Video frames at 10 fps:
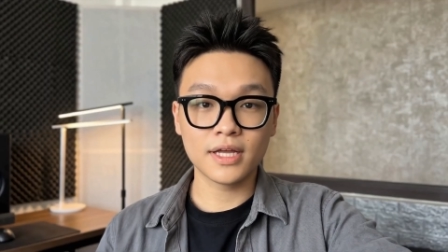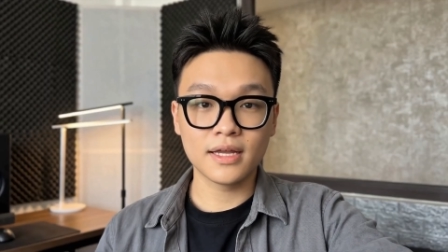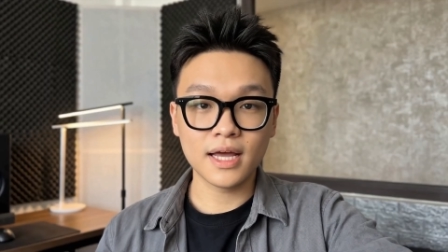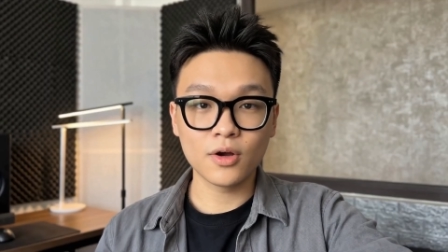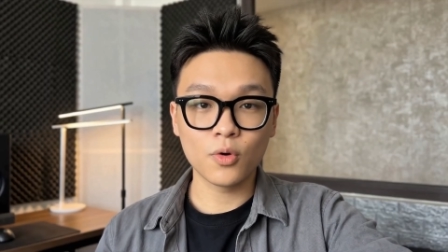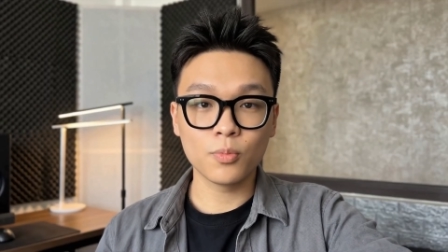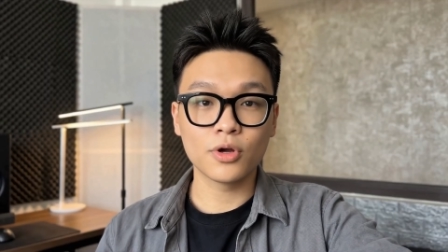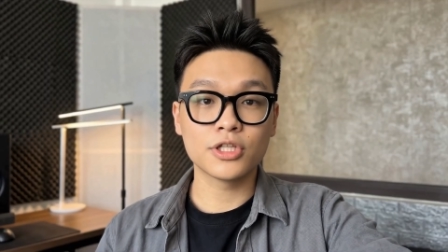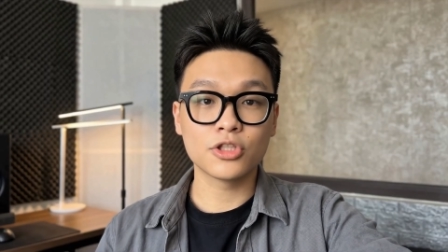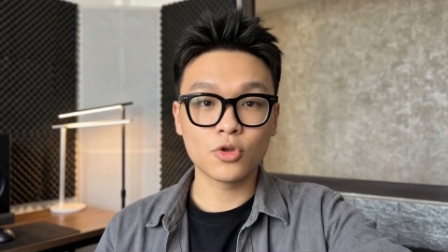can look
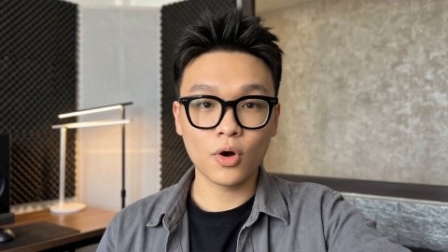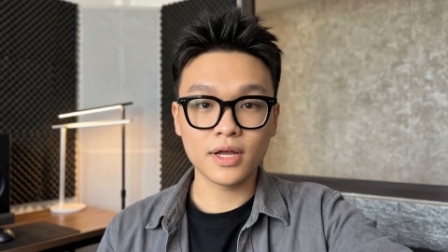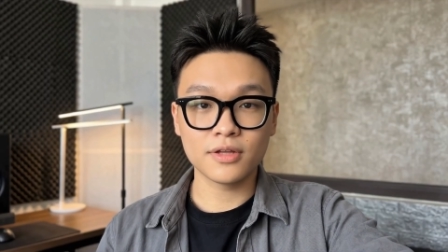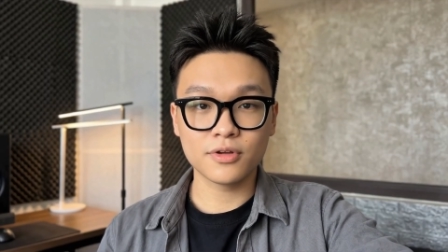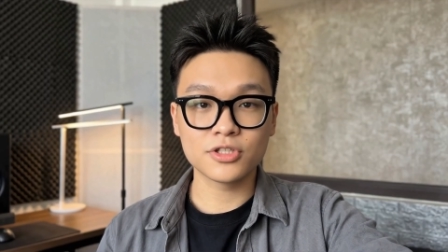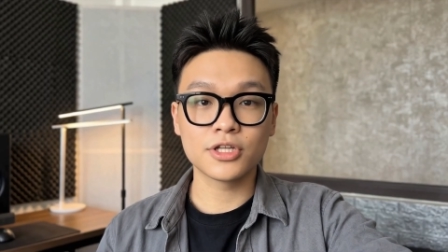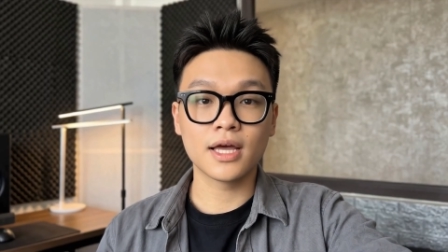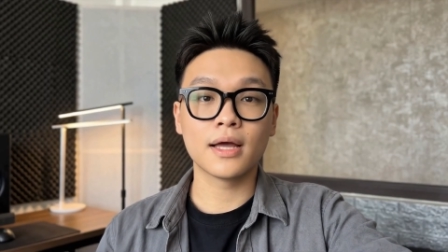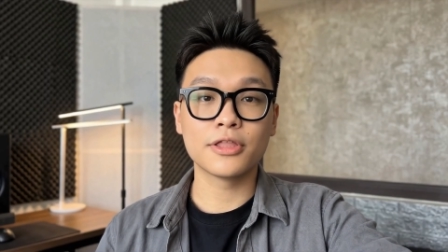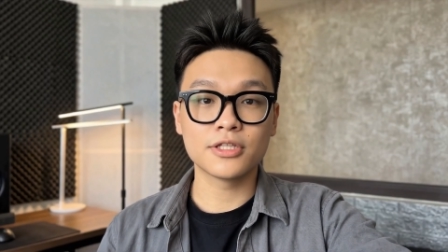pretty strong at first
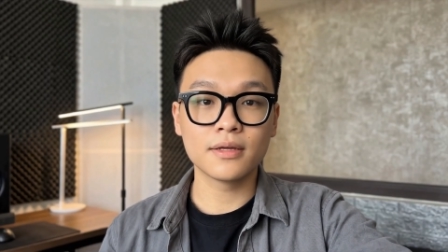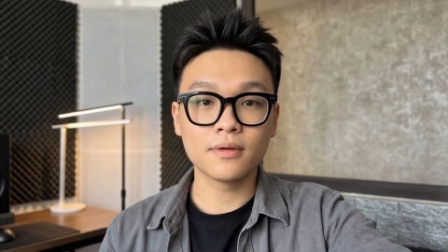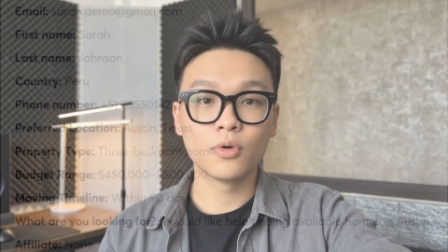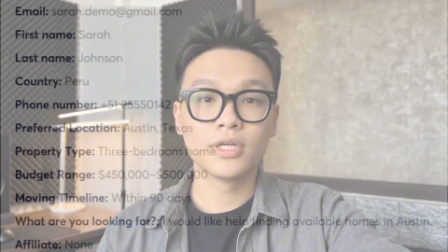glance. For